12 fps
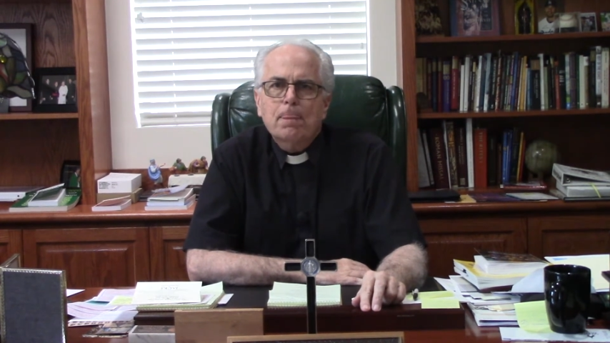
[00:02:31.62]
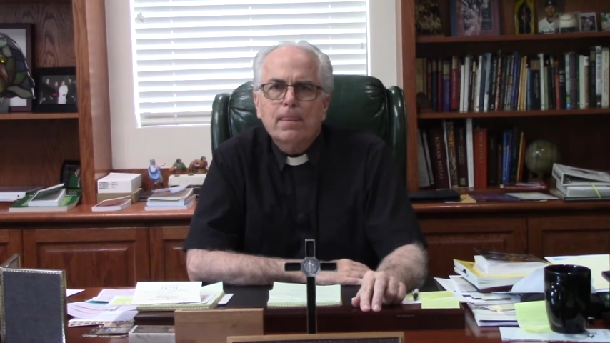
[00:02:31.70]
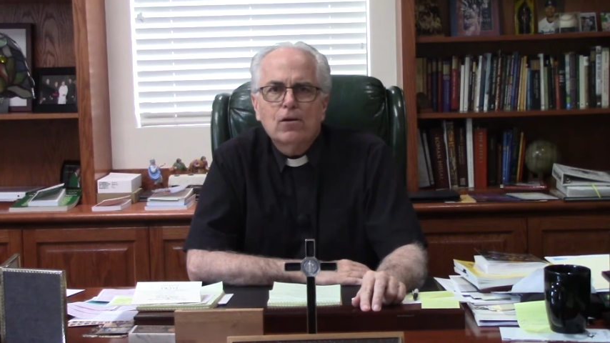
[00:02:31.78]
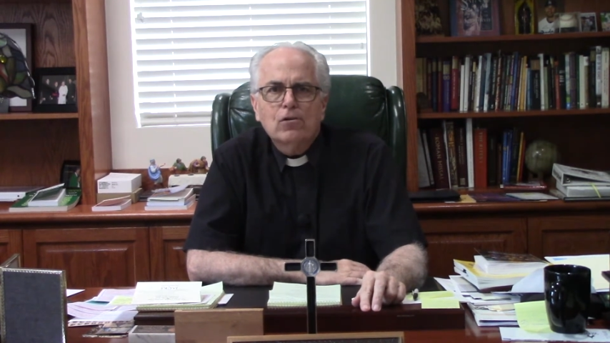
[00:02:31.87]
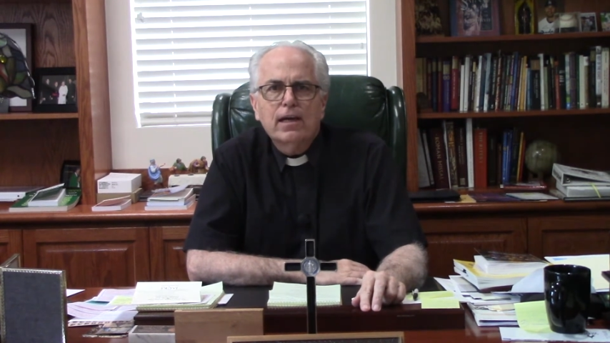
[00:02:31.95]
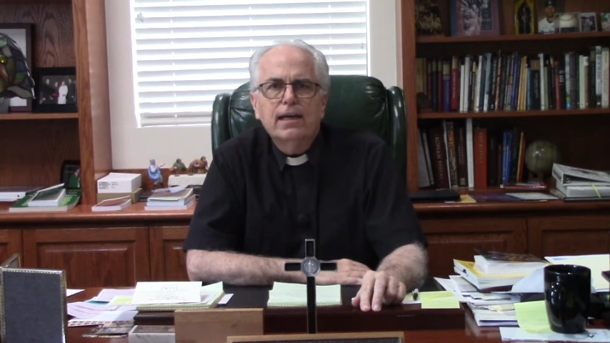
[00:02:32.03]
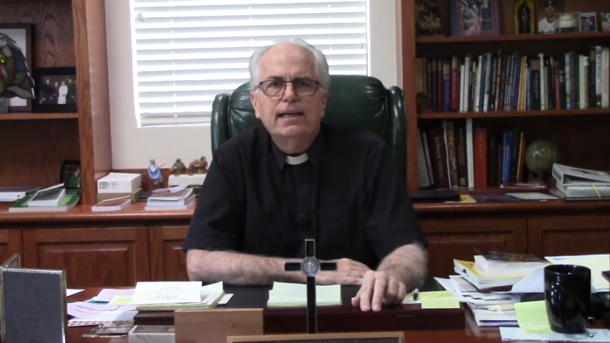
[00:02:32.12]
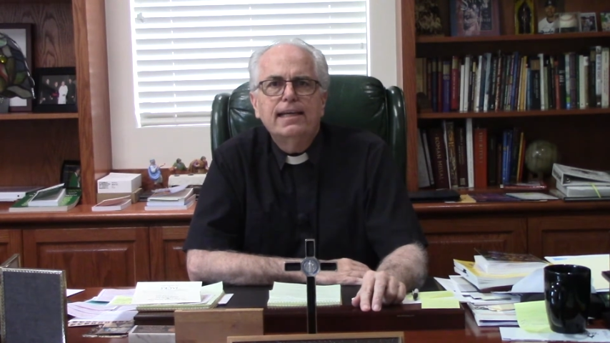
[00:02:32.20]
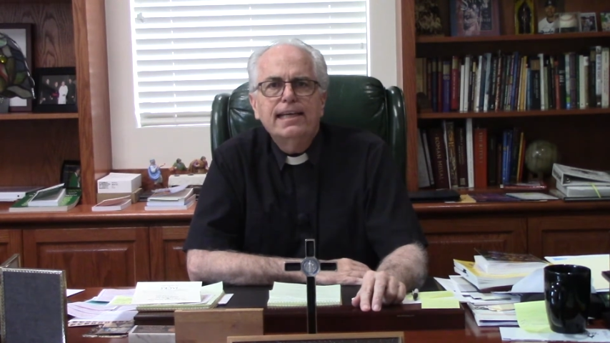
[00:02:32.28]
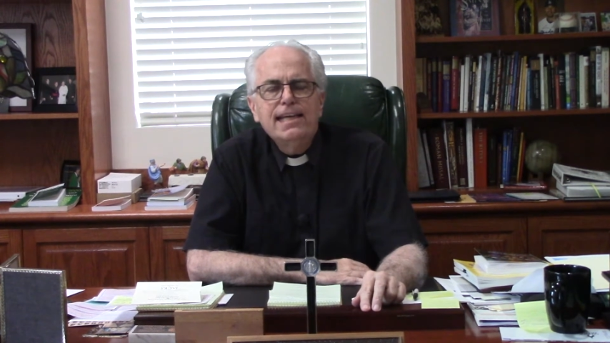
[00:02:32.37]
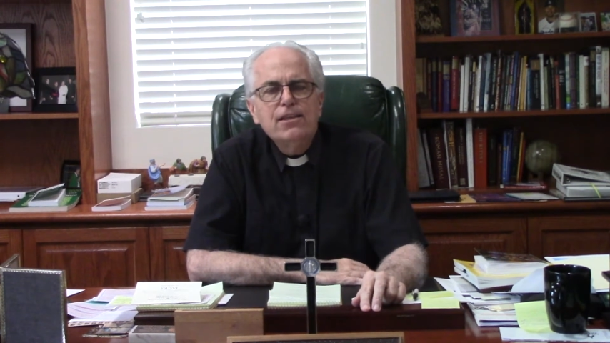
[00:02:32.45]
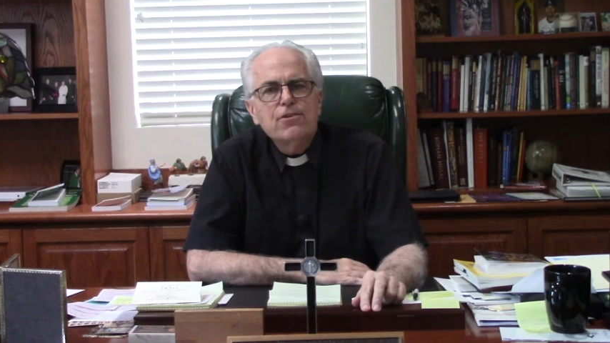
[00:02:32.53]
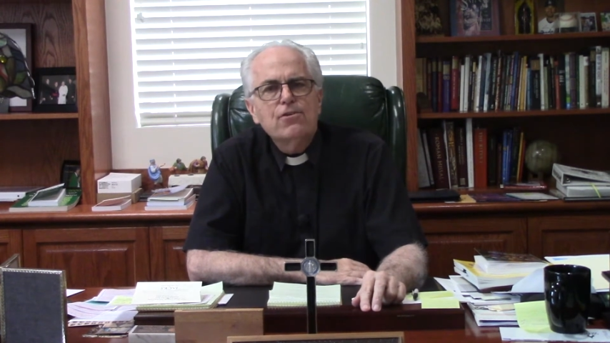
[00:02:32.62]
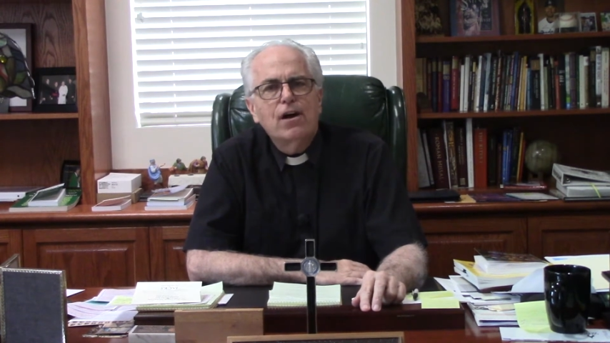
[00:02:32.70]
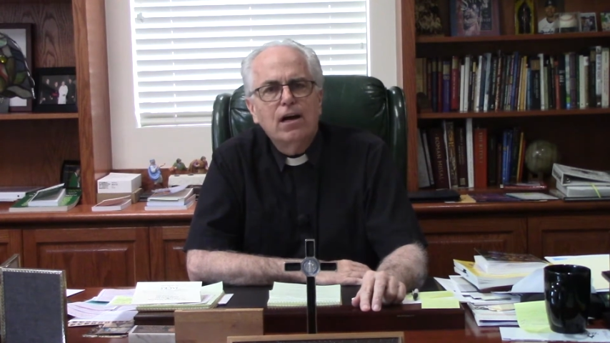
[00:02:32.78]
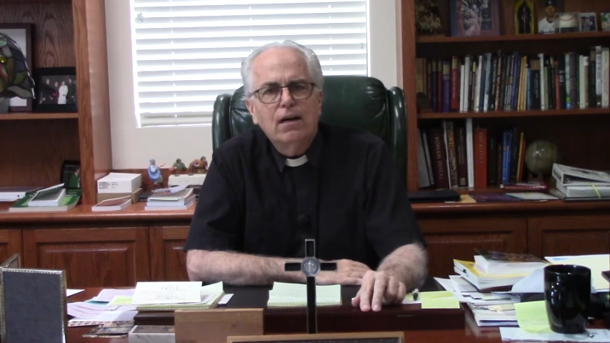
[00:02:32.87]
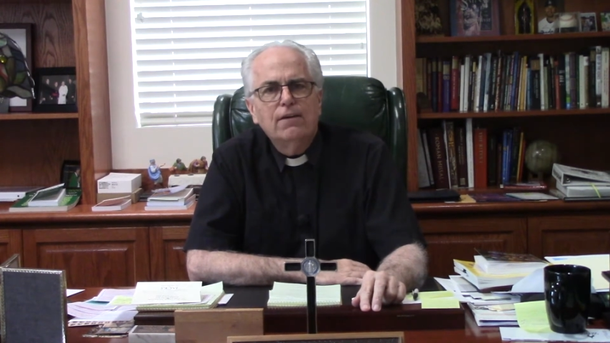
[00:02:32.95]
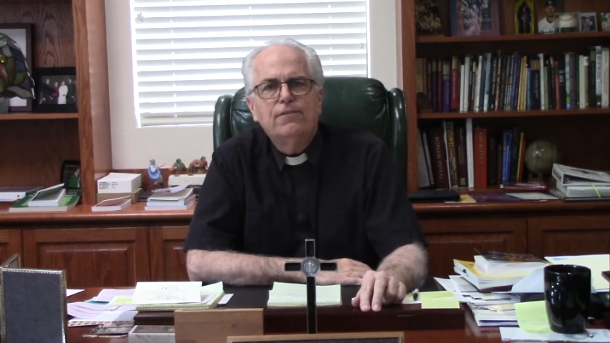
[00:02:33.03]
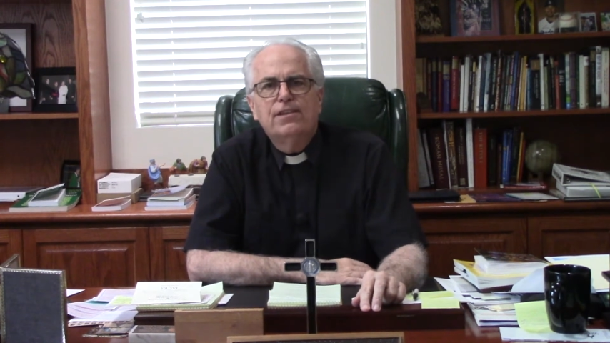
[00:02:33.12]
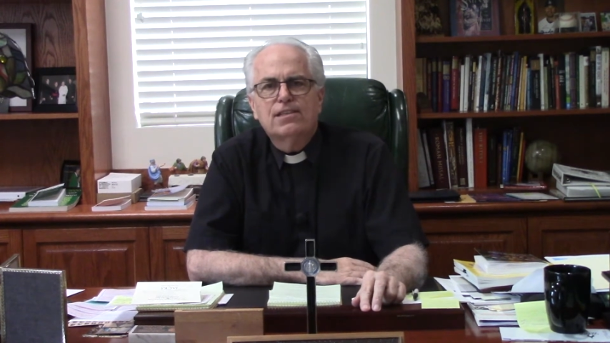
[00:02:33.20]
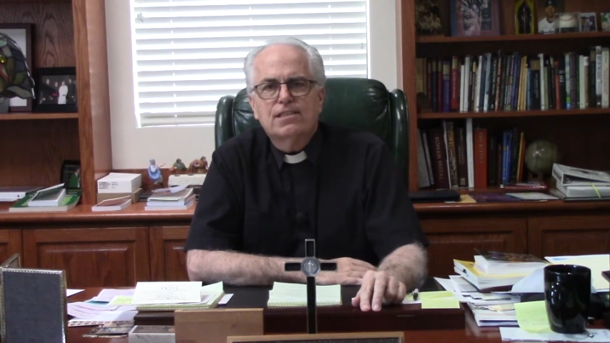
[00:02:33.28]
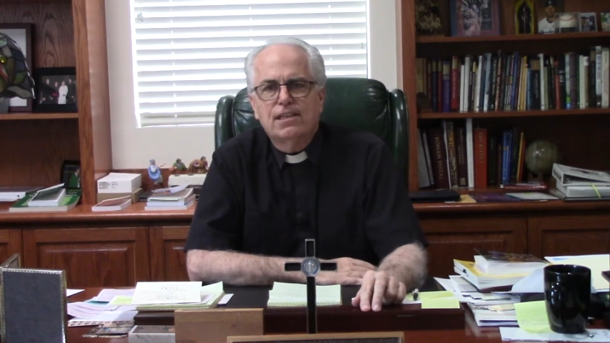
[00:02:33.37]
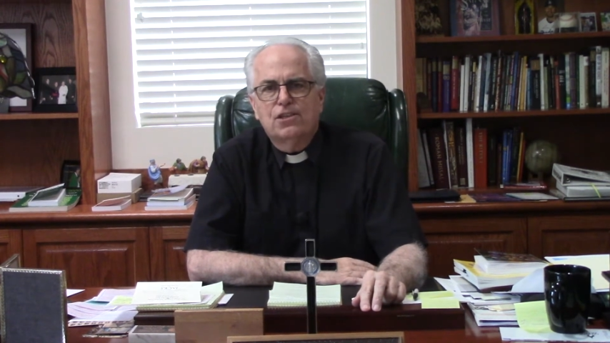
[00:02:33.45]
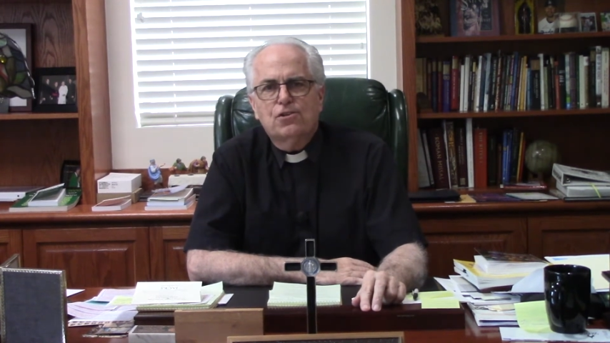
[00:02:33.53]
Okay, either of the
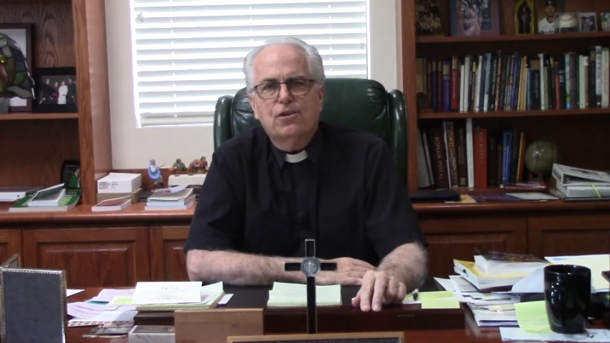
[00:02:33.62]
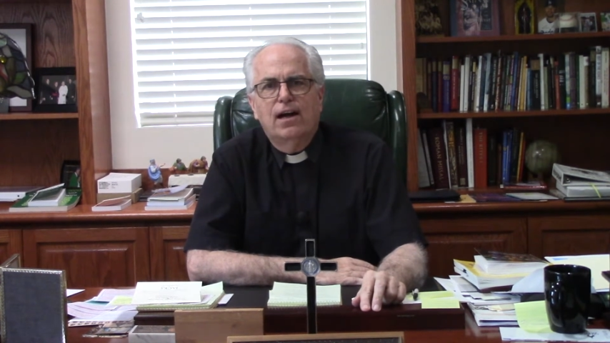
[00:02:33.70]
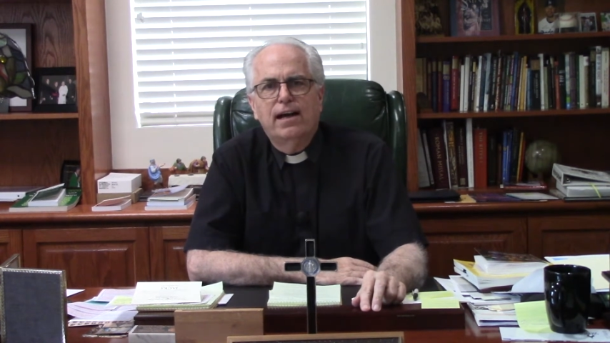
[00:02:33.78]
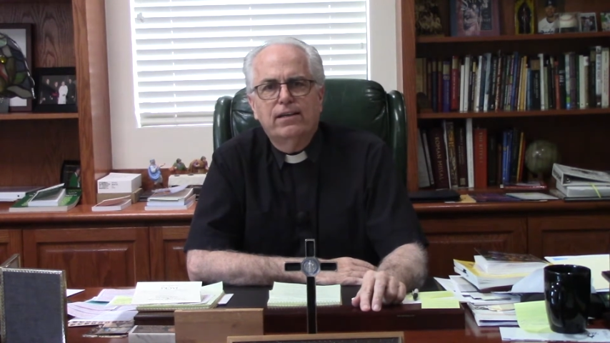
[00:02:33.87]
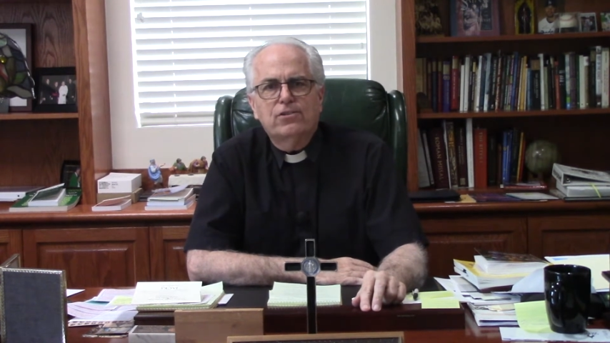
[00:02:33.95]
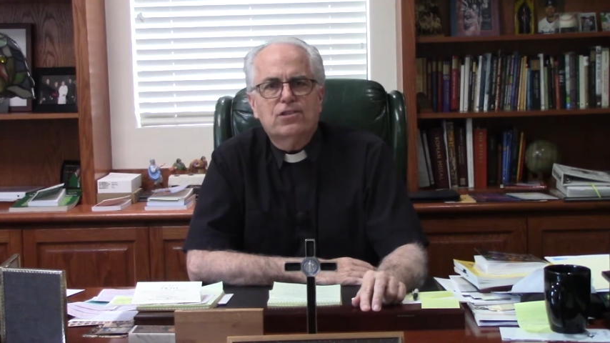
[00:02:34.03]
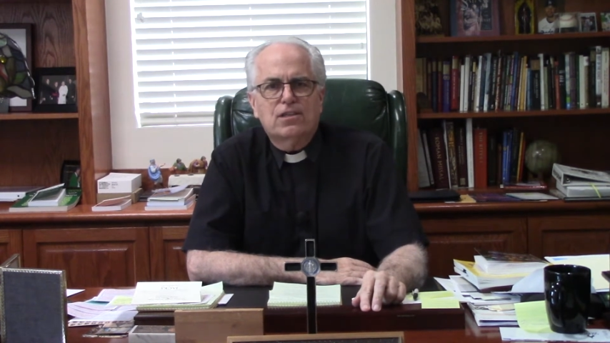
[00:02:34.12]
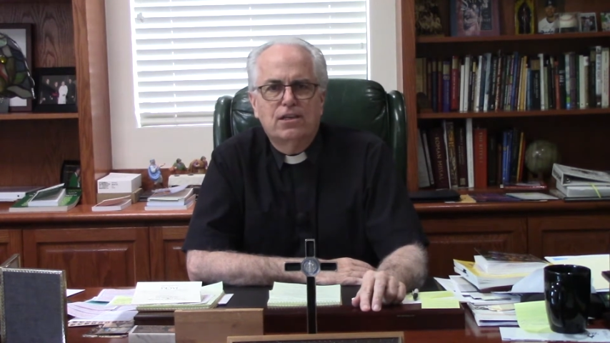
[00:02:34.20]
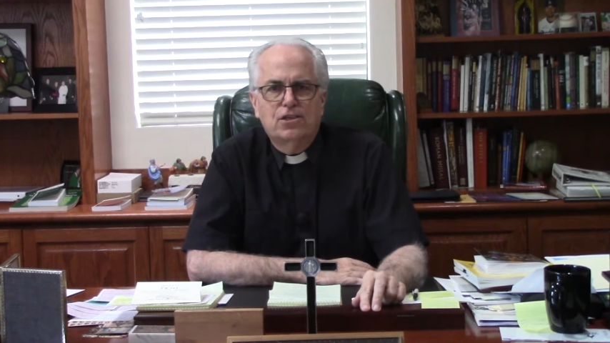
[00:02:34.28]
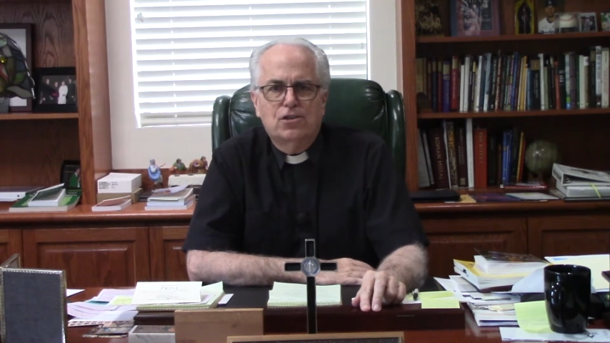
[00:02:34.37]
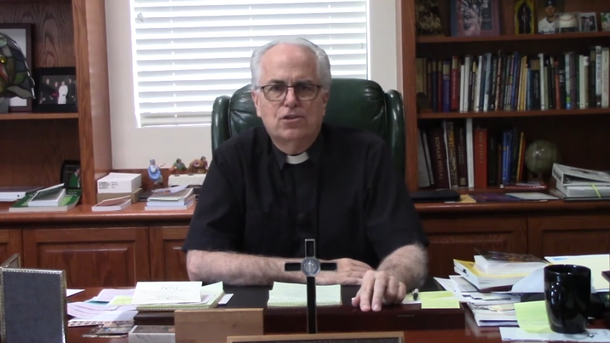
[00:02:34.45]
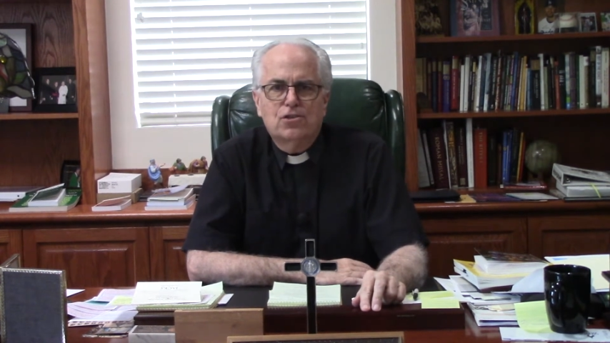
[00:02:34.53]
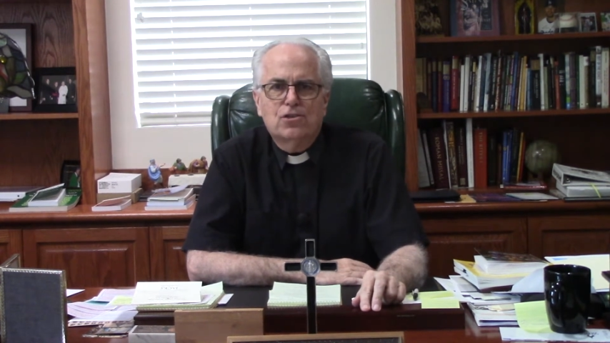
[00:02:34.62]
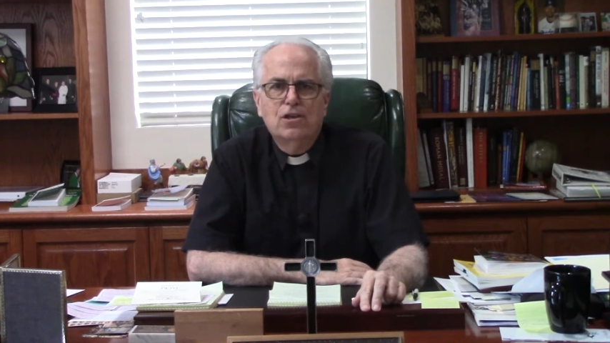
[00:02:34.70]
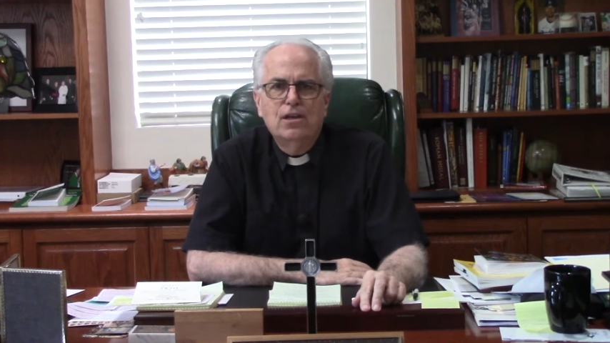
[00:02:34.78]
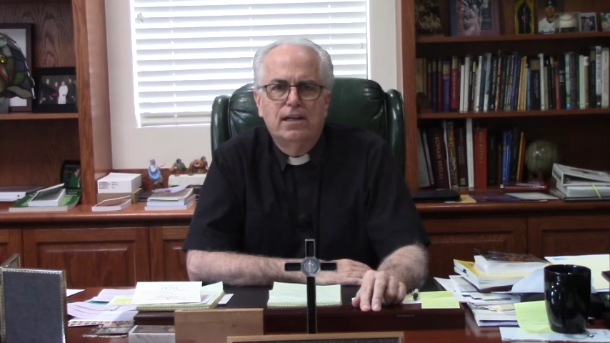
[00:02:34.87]
center aisle stations.